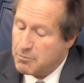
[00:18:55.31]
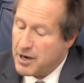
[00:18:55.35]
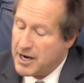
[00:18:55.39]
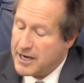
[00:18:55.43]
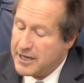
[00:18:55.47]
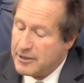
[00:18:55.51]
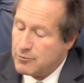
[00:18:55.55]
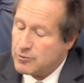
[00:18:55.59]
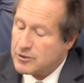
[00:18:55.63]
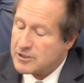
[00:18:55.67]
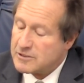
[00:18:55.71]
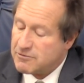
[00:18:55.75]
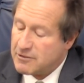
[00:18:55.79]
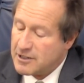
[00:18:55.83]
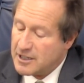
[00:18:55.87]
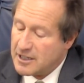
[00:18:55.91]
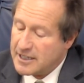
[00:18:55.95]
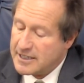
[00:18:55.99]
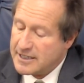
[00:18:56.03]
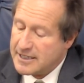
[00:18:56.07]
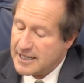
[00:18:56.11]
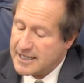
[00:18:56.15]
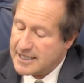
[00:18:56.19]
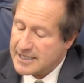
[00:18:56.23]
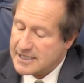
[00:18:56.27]
But it was
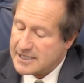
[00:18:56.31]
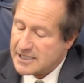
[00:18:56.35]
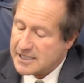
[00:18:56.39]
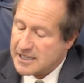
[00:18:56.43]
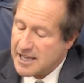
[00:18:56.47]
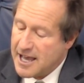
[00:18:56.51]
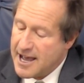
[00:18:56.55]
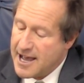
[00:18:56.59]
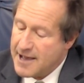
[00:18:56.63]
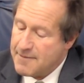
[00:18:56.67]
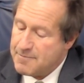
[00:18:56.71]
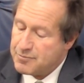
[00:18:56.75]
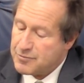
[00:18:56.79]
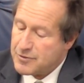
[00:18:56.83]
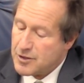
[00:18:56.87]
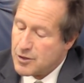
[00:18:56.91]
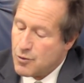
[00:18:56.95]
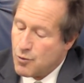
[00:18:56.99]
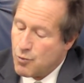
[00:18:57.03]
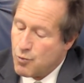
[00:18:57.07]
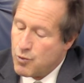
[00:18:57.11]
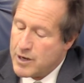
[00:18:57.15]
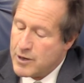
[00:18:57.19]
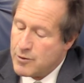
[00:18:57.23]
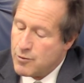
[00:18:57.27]
really nice that
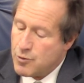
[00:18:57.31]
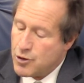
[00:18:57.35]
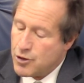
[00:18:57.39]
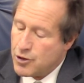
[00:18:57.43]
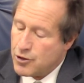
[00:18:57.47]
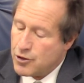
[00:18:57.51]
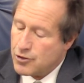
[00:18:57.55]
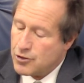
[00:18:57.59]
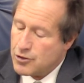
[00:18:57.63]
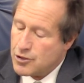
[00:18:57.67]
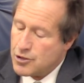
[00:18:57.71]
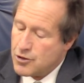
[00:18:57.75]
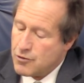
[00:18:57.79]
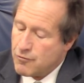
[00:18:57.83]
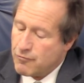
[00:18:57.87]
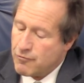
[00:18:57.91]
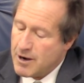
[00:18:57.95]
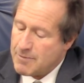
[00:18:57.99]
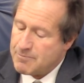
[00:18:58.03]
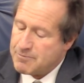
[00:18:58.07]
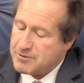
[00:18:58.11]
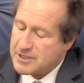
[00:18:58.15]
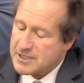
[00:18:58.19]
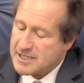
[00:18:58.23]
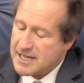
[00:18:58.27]
we were
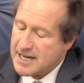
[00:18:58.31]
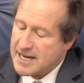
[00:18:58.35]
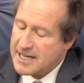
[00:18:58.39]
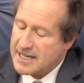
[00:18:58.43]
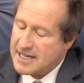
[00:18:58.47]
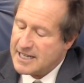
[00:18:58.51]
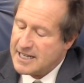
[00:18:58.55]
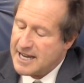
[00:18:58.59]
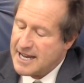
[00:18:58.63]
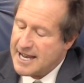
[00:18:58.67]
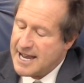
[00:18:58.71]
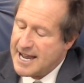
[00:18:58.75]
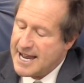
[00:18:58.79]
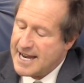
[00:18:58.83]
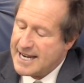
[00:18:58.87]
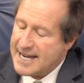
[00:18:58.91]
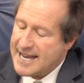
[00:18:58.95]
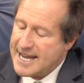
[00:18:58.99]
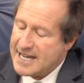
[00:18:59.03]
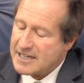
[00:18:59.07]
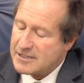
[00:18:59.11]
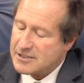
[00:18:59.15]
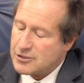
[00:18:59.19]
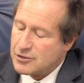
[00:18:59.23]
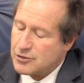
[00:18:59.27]
represented
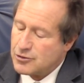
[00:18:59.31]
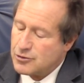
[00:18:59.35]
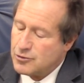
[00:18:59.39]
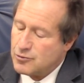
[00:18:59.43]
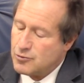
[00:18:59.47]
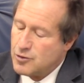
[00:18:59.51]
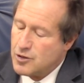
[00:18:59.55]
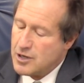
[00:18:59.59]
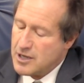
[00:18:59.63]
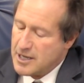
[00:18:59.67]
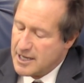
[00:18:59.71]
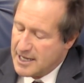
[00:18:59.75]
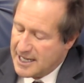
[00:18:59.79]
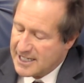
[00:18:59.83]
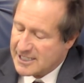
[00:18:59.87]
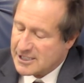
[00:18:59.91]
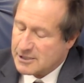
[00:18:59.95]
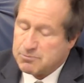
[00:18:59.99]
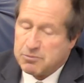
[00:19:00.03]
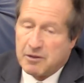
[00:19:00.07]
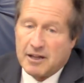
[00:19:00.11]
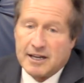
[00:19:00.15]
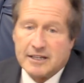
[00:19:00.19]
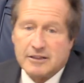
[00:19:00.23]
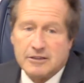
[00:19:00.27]
and asked to
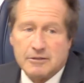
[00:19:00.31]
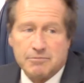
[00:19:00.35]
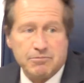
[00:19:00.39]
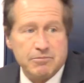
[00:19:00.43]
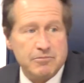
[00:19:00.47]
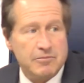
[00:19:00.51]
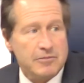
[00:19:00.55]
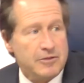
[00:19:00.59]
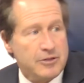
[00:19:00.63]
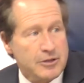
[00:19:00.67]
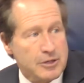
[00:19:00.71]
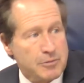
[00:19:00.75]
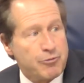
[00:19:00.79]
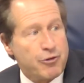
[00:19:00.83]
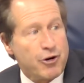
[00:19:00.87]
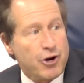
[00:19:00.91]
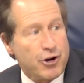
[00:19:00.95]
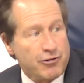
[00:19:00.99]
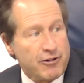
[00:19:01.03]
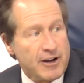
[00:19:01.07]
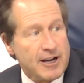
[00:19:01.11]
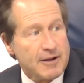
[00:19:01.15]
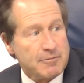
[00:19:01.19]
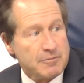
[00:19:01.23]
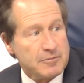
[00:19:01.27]
explain the
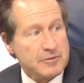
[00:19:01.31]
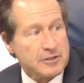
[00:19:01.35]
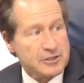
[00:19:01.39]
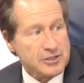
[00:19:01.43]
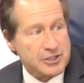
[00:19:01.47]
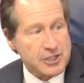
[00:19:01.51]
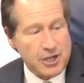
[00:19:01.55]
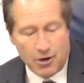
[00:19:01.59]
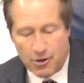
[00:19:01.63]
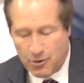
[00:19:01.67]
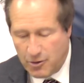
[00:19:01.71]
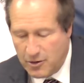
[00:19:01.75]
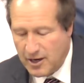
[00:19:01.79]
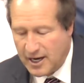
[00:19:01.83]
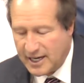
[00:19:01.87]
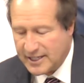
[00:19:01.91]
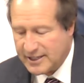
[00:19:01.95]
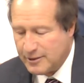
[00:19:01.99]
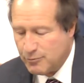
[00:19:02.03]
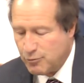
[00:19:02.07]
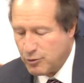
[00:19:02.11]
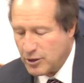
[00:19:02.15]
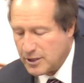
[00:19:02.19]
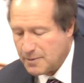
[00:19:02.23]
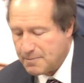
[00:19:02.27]
program. So
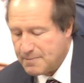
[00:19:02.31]
I did